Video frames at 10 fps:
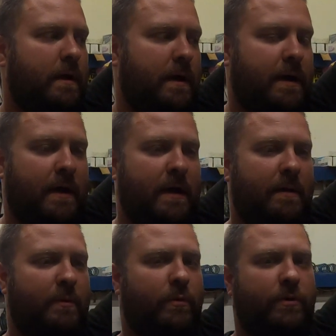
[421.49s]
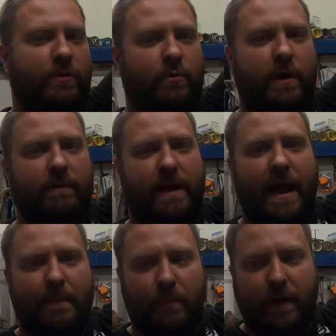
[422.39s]
But we'll do a quick
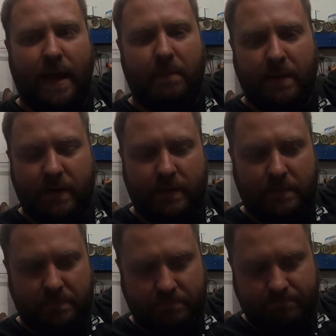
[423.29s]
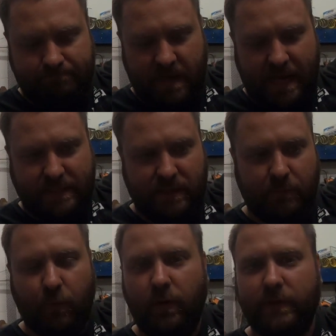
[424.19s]
recap of what happened. Pass
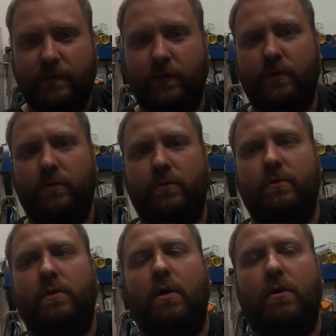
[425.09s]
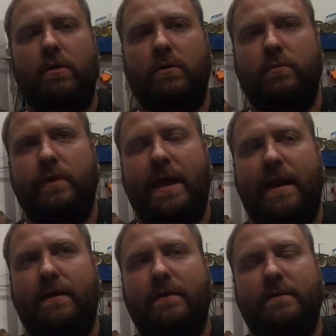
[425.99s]
number 1 and 2, car
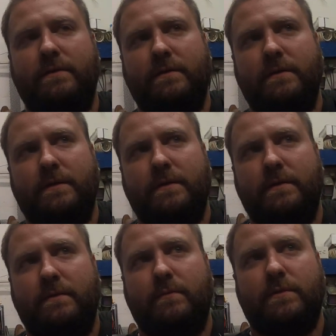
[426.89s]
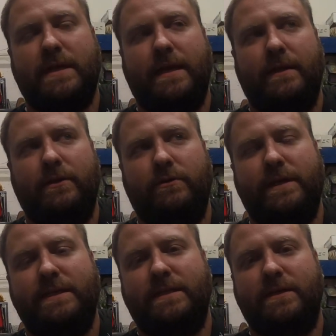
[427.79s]
we're taking it a little
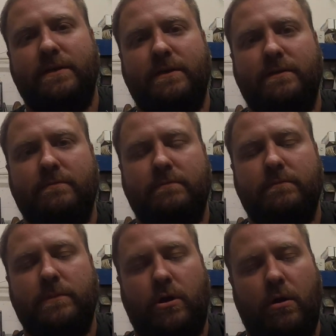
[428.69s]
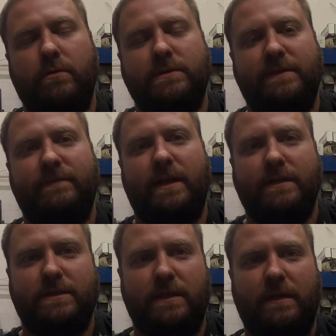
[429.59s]
easier. Car was leaving like
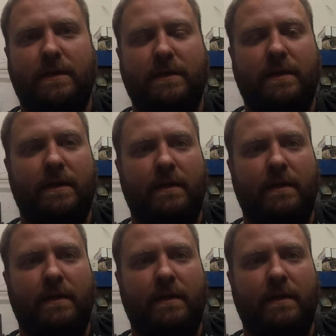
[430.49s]
a slug.